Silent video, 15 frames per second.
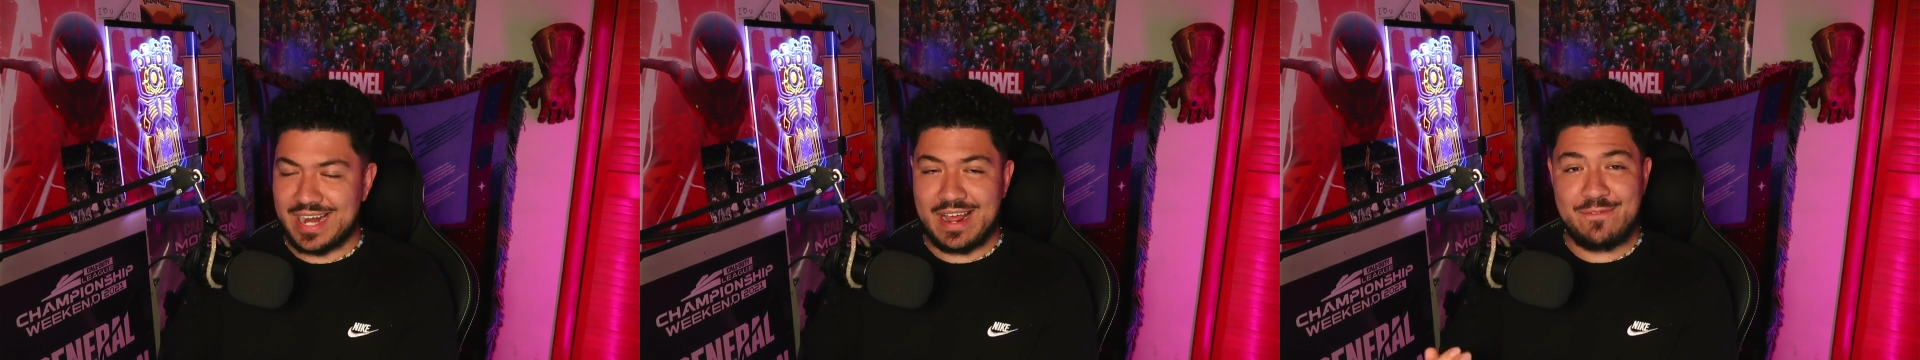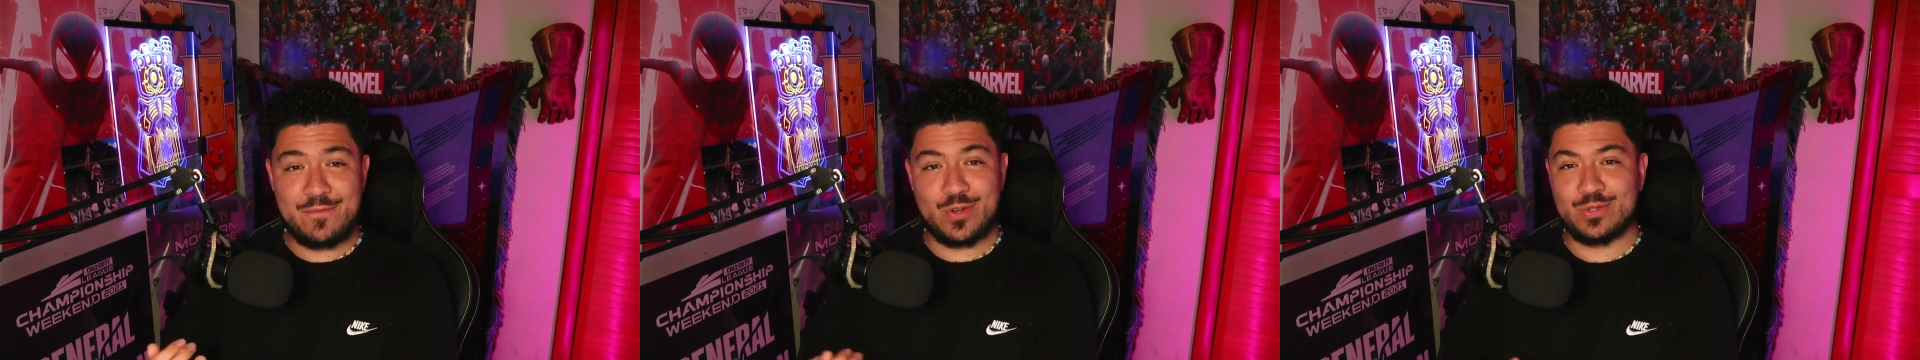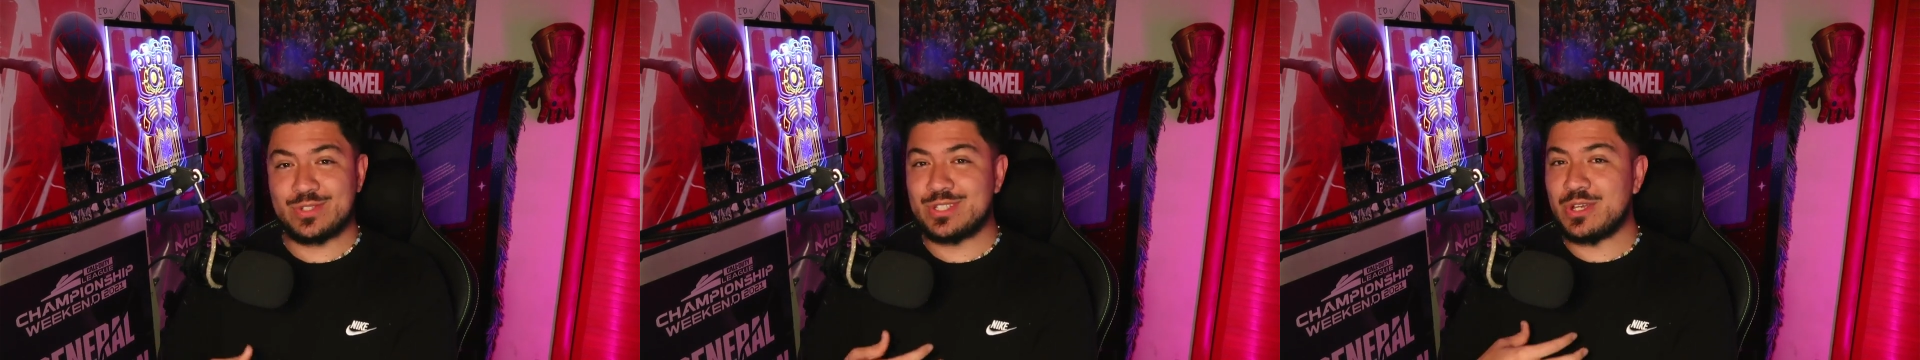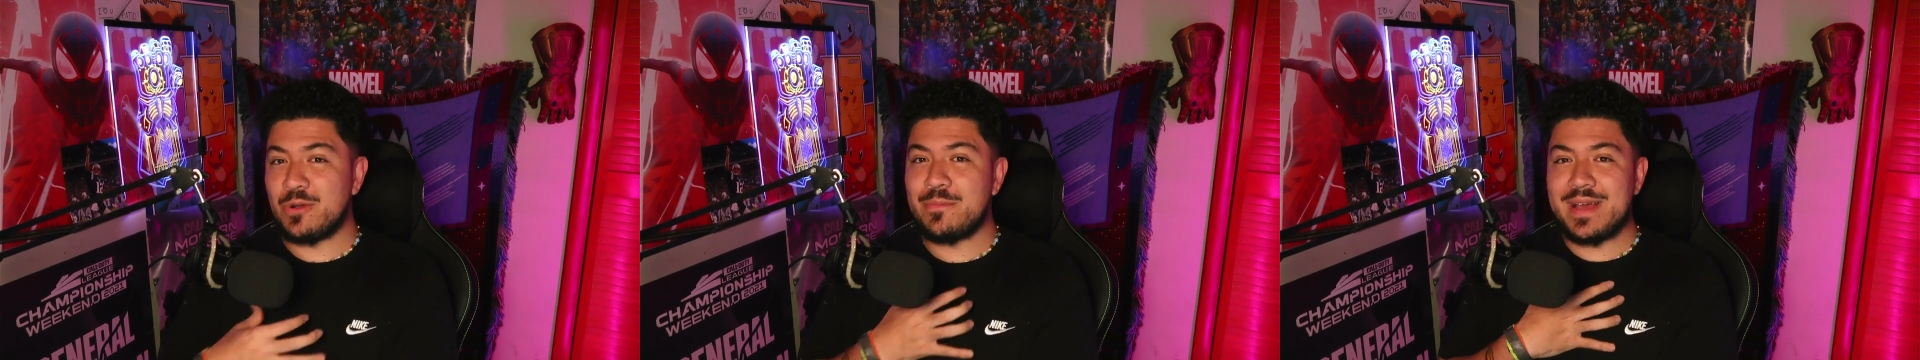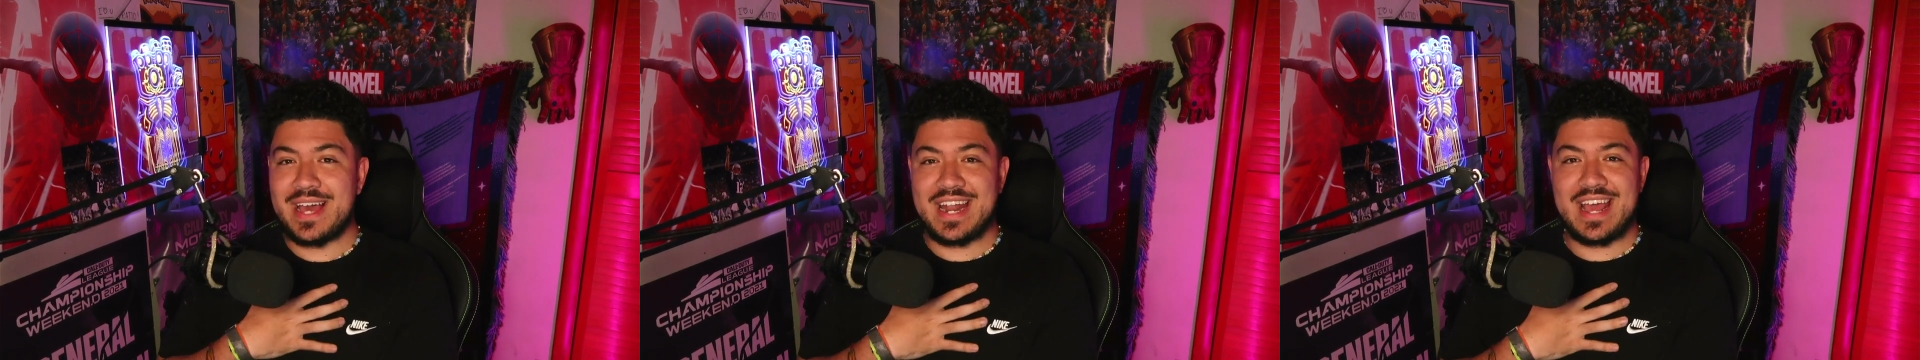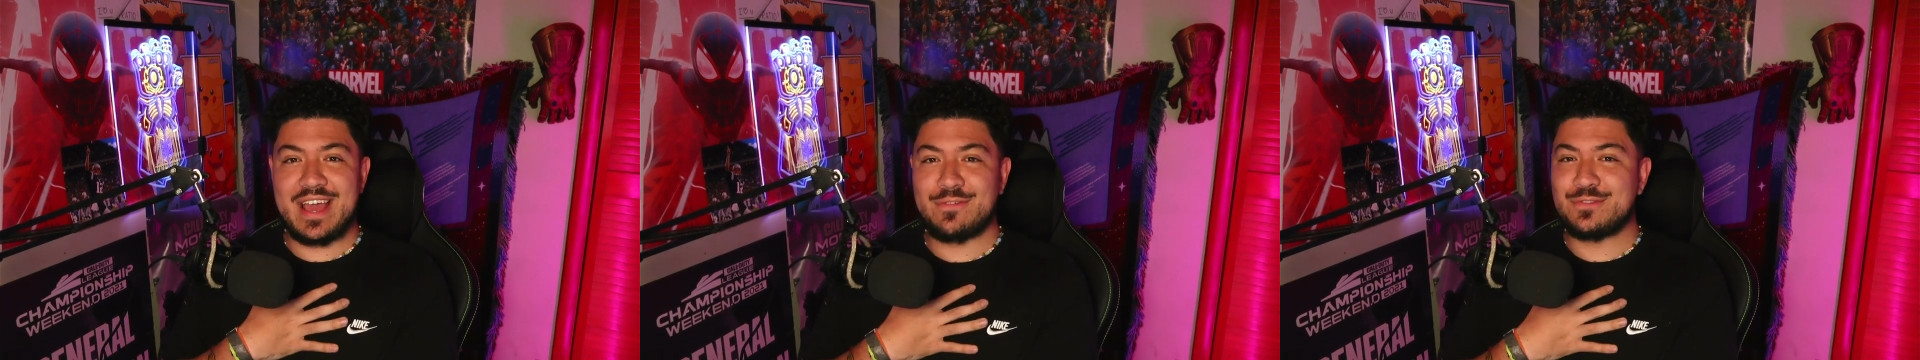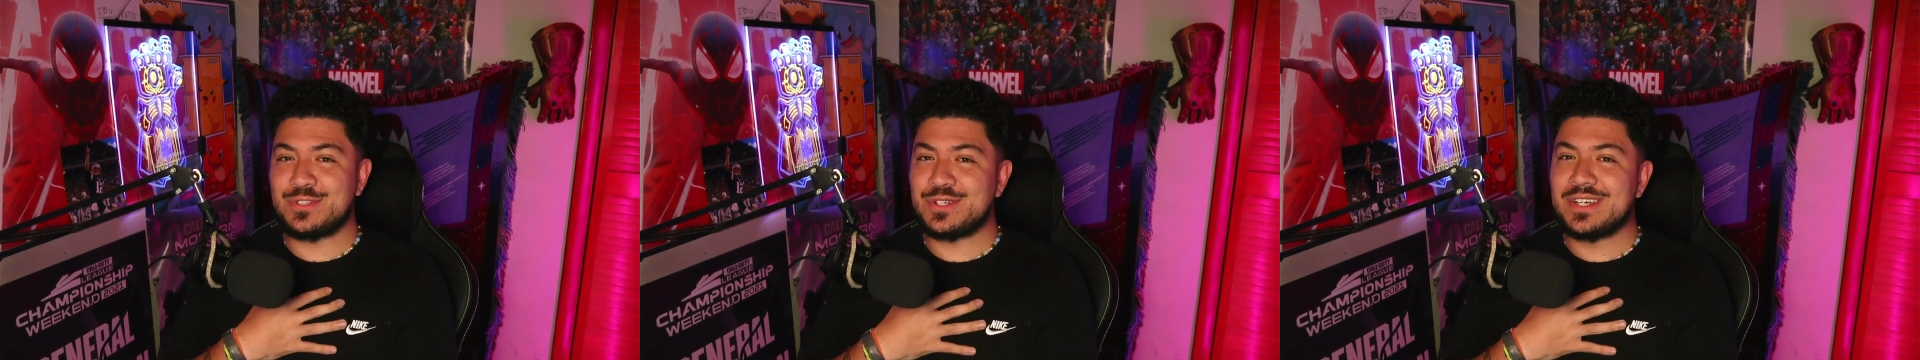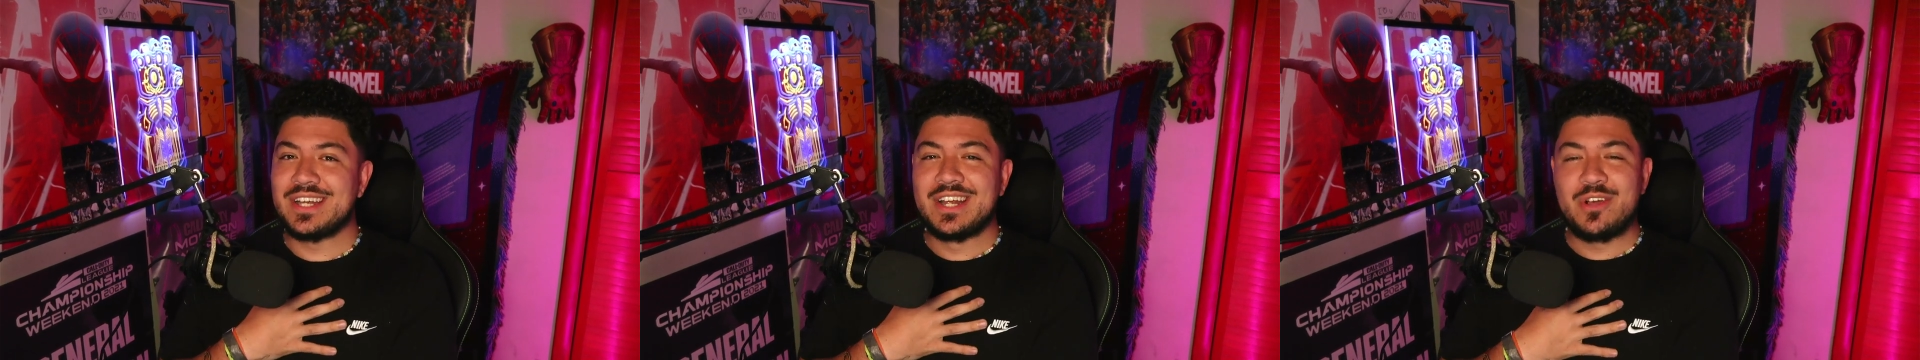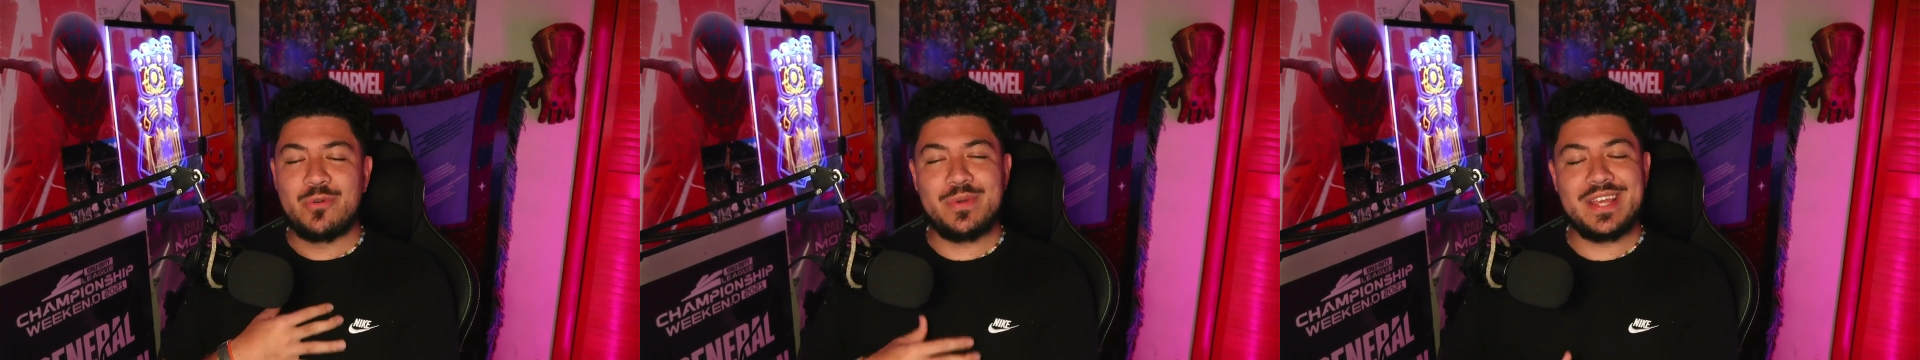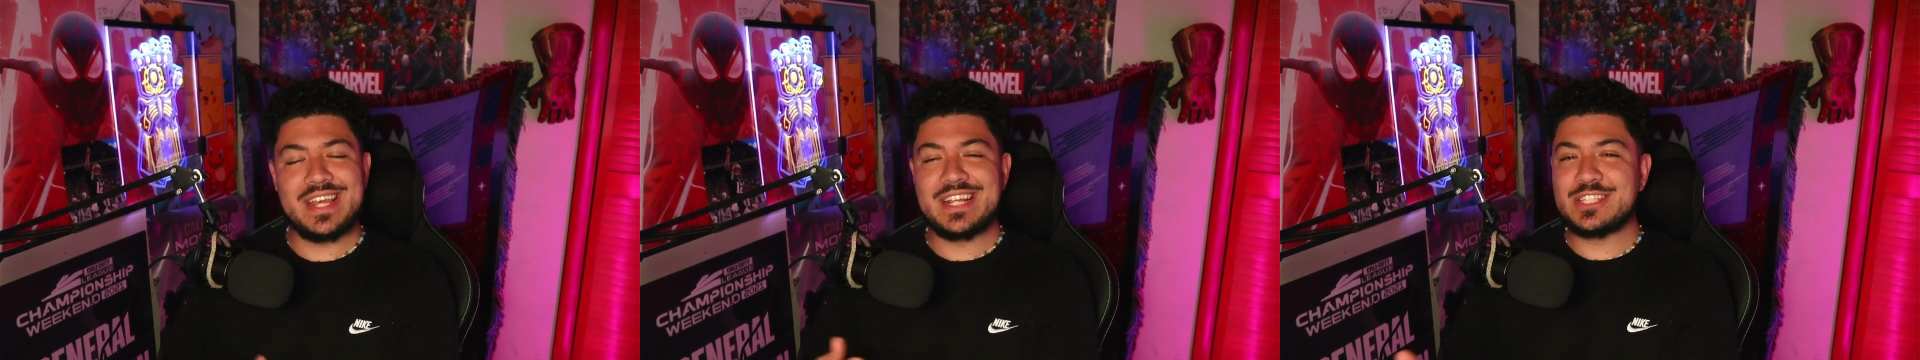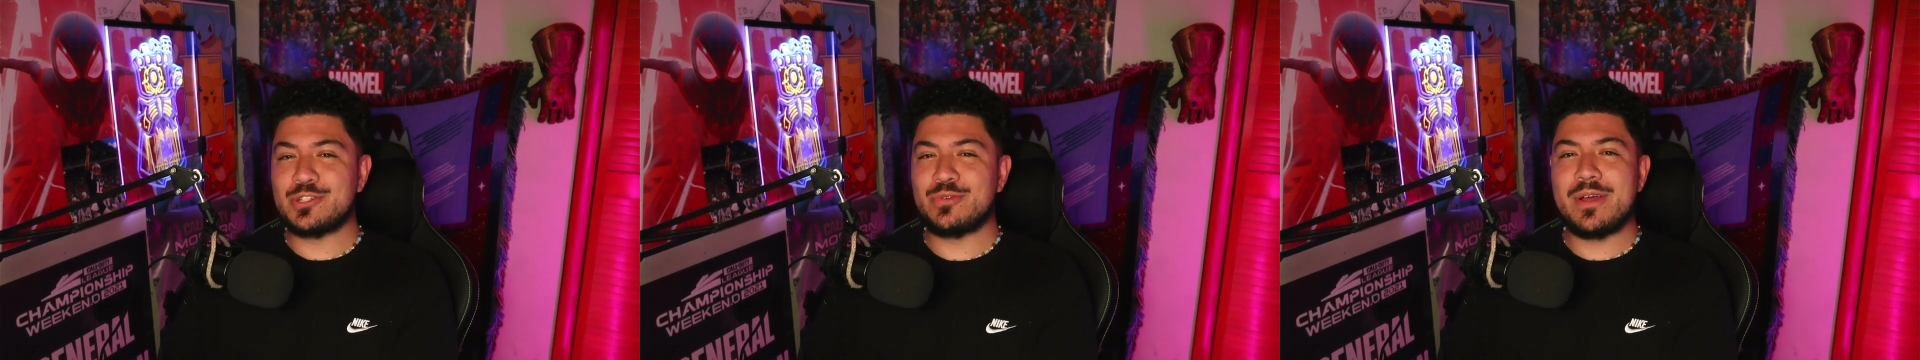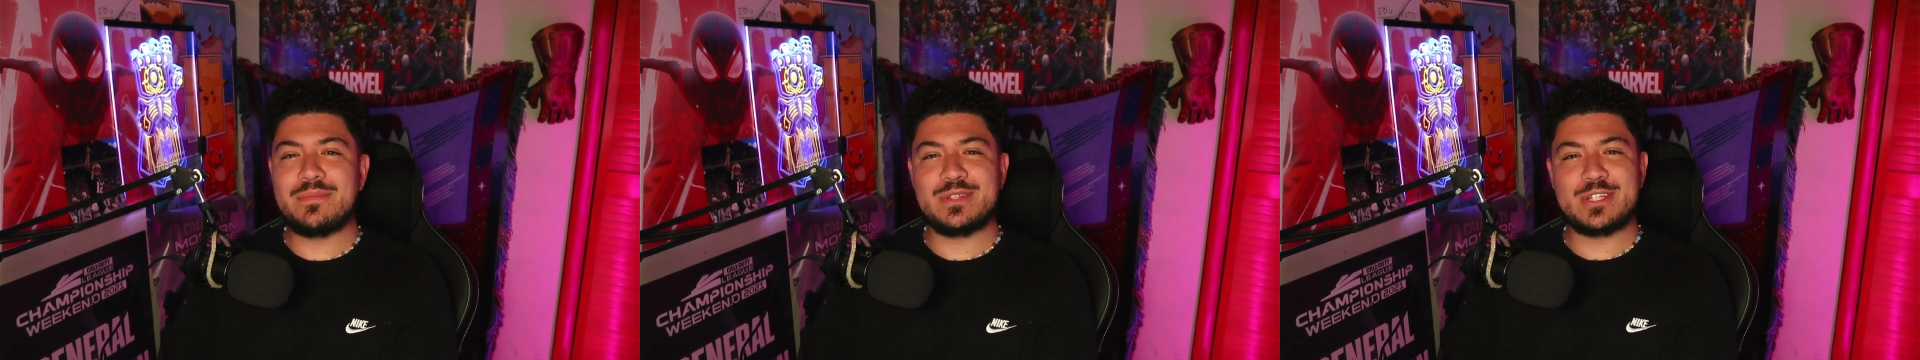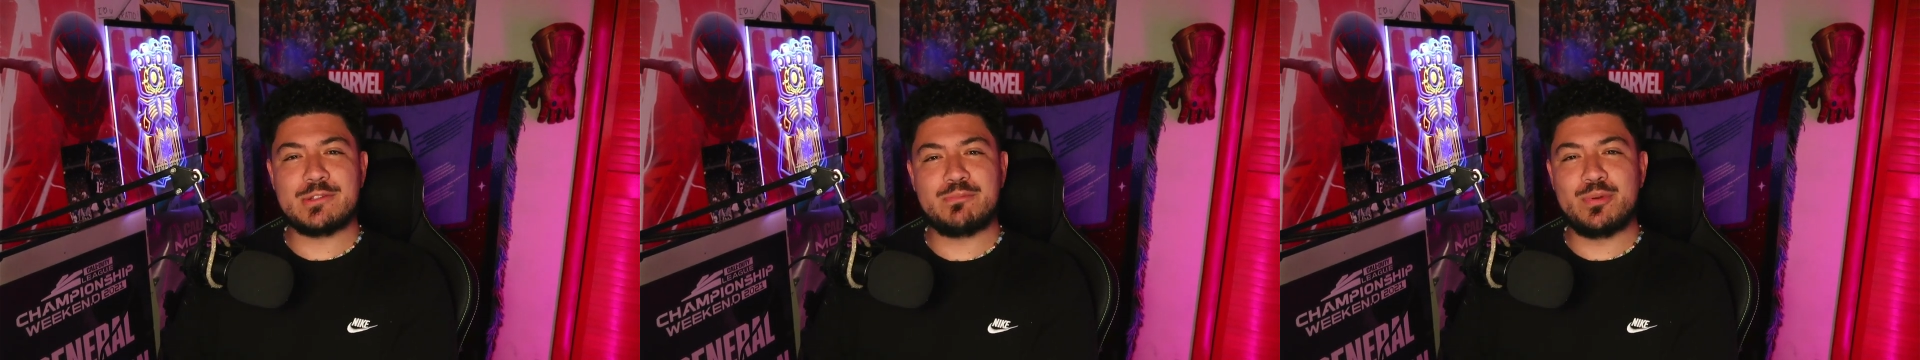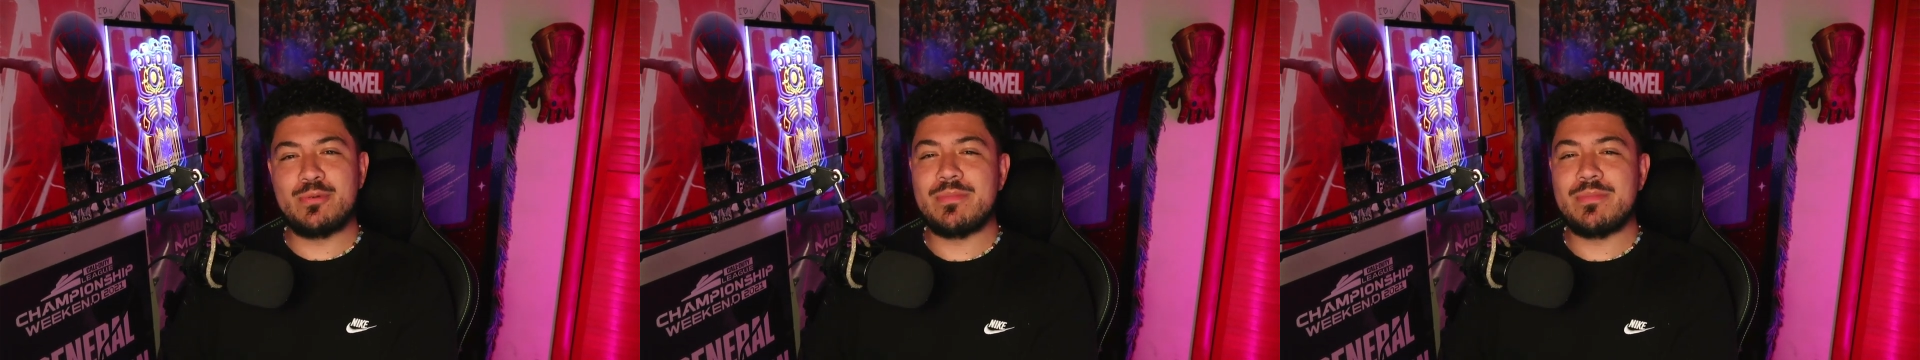I felt so bad after. We interrupted his poop.